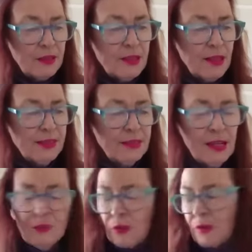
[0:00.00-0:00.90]
So let's
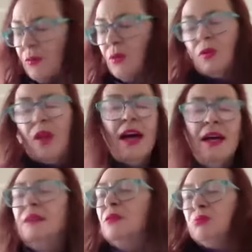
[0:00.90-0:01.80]
get rid of all
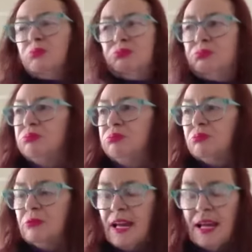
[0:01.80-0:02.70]
that
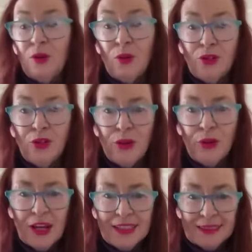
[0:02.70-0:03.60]
and look at you
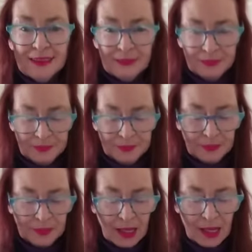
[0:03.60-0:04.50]
guys.
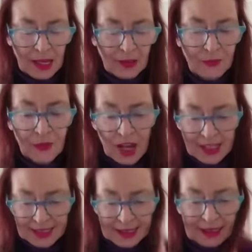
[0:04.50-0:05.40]

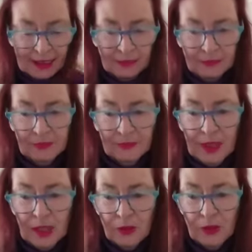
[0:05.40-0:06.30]
Advice
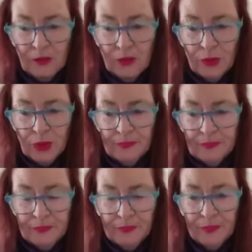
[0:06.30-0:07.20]
going forward.
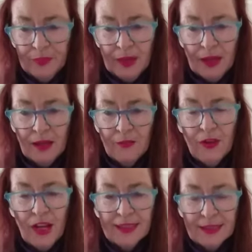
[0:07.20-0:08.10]

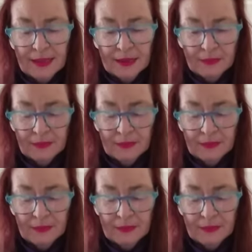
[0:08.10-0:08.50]
Advice.